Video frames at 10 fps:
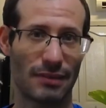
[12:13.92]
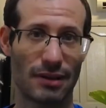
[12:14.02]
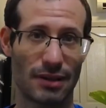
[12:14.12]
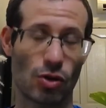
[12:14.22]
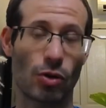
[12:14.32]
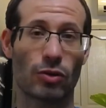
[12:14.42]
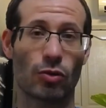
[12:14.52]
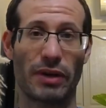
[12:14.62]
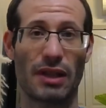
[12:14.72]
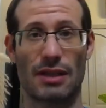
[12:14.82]
it's going to
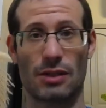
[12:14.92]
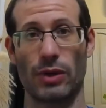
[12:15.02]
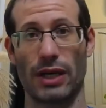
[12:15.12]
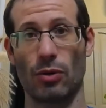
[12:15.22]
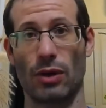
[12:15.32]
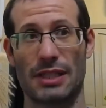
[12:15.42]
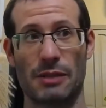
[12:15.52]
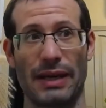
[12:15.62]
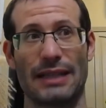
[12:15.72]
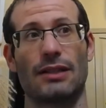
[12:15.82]
be this way. You are
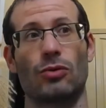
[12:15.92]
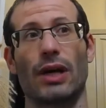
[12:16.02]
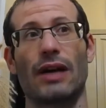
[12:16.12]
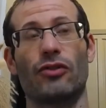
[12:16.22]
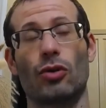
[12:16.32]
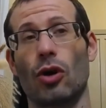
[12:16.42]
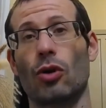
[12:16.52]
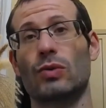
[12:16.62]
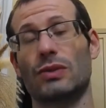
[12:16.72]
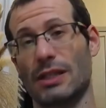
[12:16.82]
expected to have your
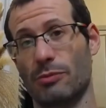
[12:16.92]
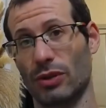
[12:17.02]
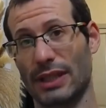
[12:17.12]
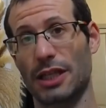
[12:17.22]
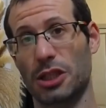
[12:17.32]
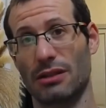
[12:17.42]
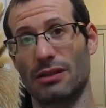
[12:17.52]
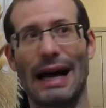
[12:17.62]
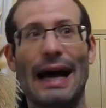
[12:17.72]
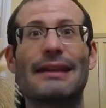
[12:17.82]
own transportation.
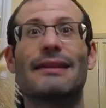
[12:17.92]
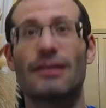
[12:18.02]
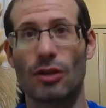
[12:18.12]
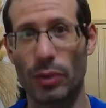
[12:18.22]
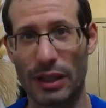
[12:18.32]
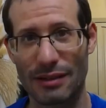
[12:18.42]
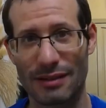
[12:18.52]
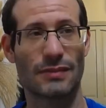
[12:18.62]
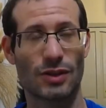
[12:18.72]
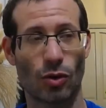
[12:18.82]
I didn't know it.
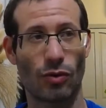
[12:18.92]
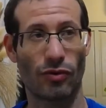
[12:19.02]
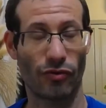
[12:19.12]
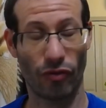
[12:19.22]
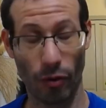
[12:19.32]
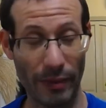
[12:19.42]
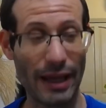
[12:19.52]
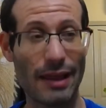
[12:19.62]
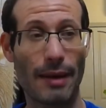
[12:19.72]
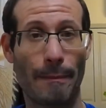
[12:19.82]
So for
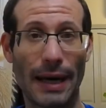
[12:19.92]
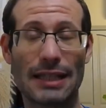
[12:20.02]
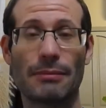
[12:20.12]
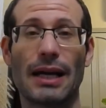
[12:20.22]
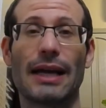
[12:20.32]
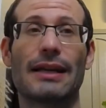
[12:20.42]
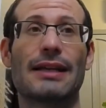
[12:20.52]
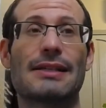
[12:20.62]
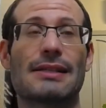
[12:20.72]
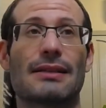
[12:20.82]
me, the bottom line
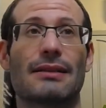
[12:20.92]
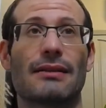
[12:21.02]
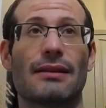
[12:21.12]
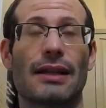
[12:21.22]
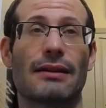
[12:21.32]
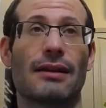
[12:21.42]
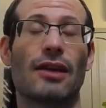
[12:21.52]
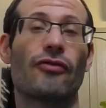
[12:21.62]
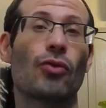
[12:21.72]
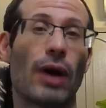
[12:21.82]
is that
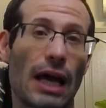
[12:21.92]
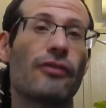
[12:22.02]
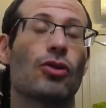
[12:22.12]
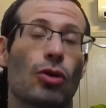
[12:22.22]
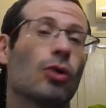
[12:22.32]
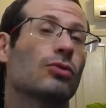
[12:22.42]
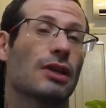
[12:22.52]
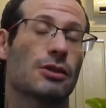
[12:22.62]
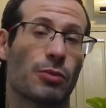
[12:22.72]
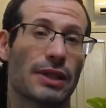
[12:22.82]
if you have your own
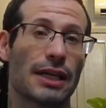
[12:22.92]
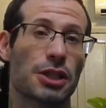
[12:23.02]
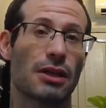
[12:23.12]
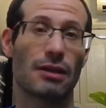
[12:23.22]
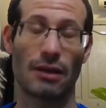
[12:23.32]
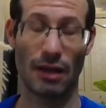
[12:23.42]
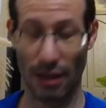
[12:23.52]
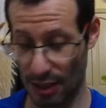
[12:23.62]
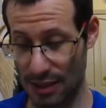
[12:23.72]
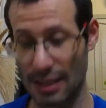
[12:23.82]
transportation,
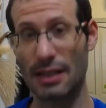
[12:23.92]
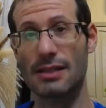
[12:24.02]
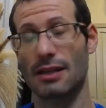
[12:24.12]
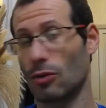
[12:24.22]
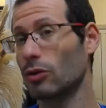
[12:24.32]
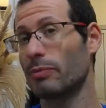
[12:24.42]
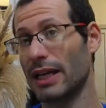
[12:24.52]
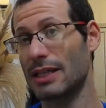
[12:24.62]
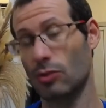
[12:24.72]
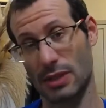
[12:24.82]
this is a good
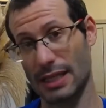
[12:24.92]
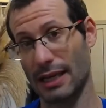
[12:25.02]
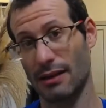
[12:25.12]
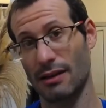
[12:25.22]
place to stay.